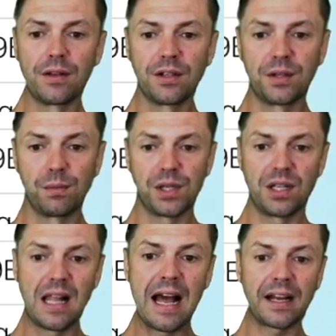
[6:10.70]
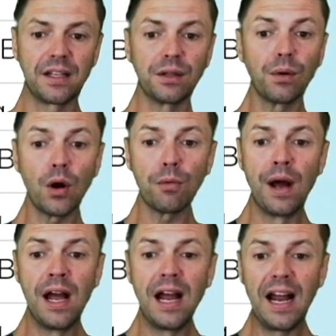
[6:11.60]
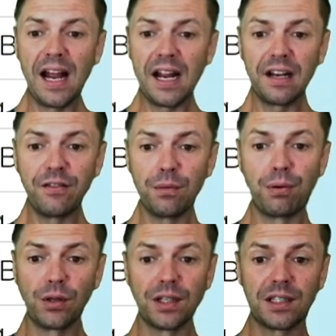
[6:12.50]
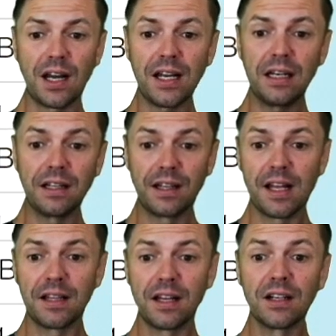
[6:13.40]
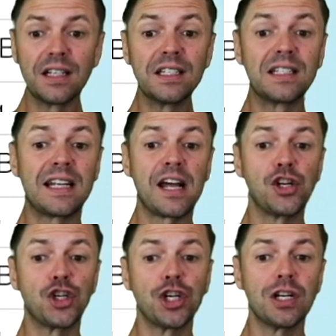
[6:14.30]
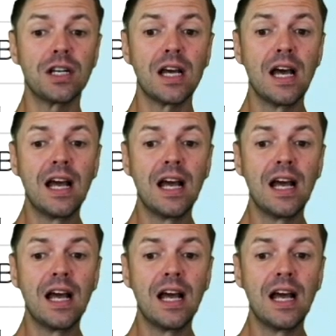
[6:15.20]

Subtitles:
there's some slack in the rope, and if you pull it tight, then there is tension,